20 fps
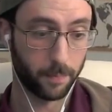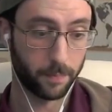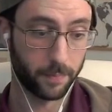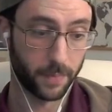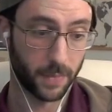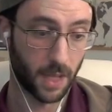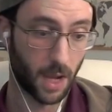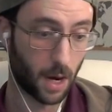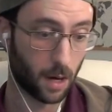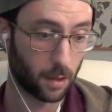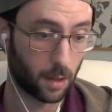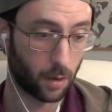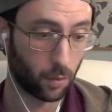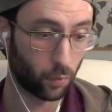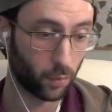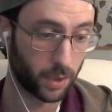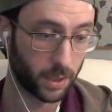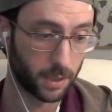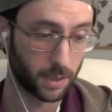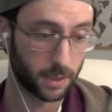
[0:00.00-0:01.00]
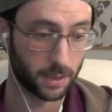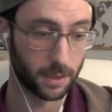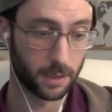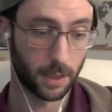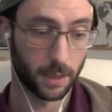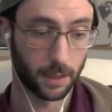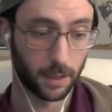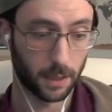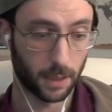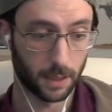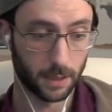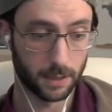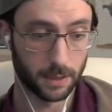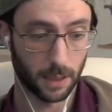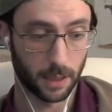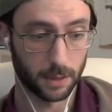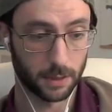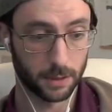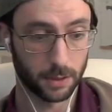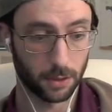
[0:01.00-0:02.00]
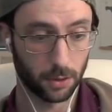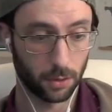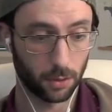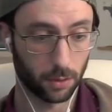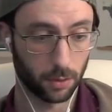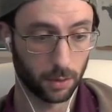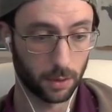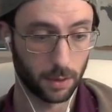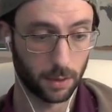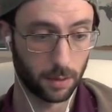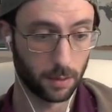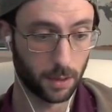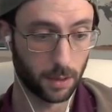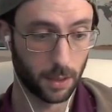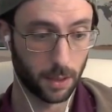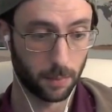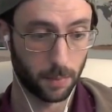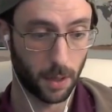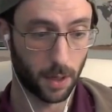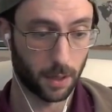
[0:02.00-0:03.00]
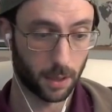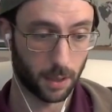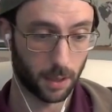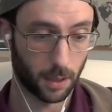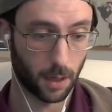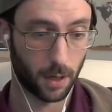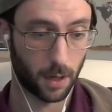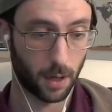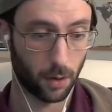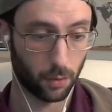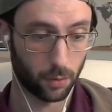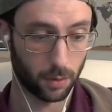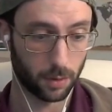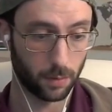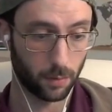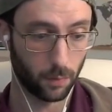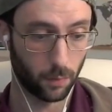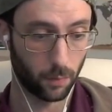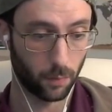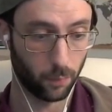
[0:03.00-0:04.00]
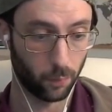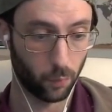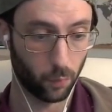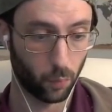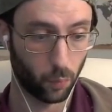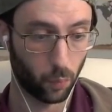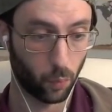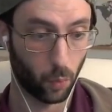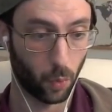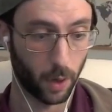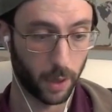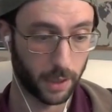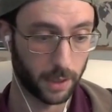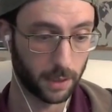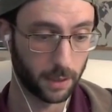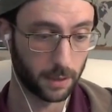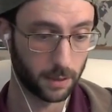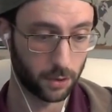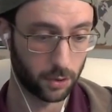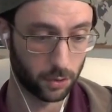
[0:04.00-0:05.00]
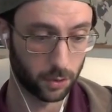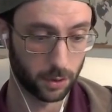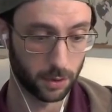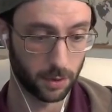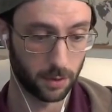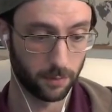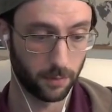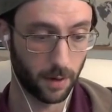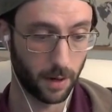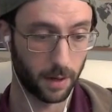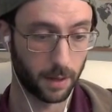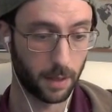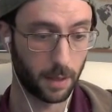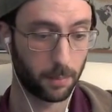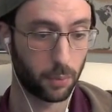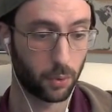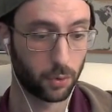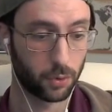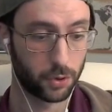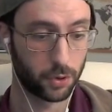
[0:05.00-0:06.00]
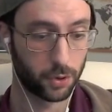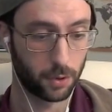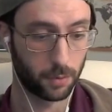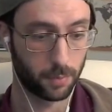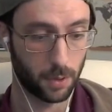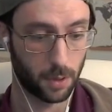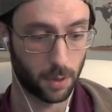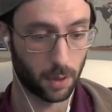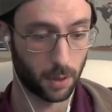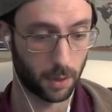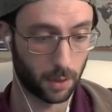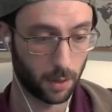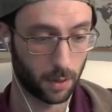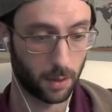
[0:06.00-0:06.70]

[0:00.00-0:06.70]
Not a lot of weaknesses on the king side still, depending on how white chooses to defend. And they push the pawn.